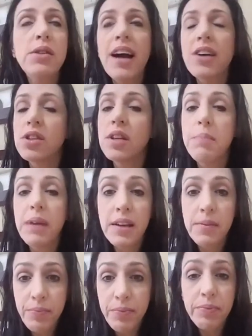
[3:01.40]
actually
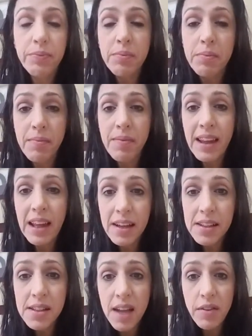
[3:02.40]
been
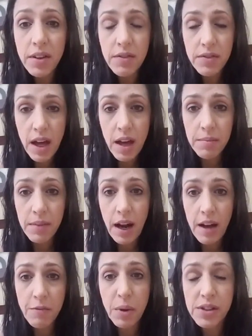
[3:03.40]
7 of them that
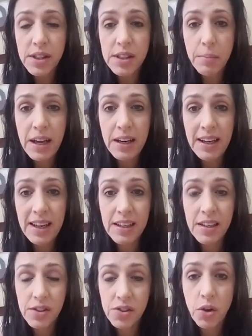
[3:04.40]
I've participated
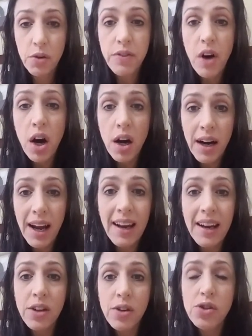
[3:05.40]
in so far, and
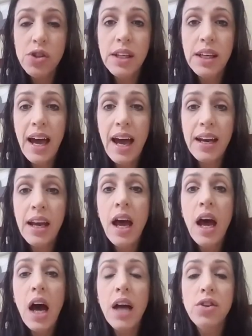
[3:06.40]
I usually get
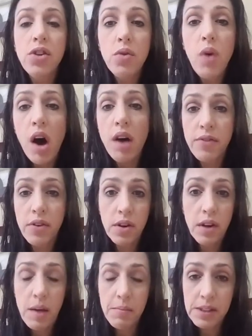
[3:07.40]
a new offer
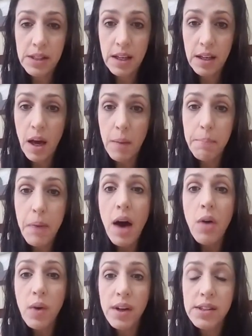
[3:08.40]
comes in
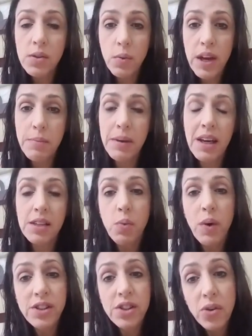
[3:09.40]
about once a week, because
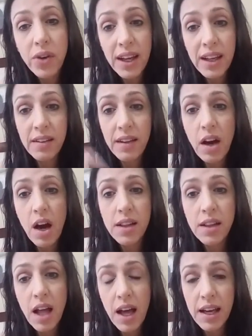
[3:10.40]
once you're in the
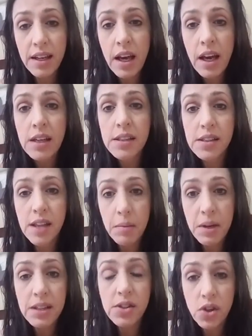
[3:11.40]
online
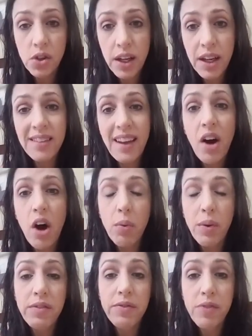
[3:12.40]
summit circuit, they all
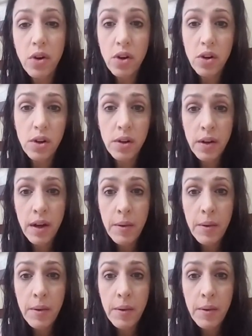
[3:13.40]
refer,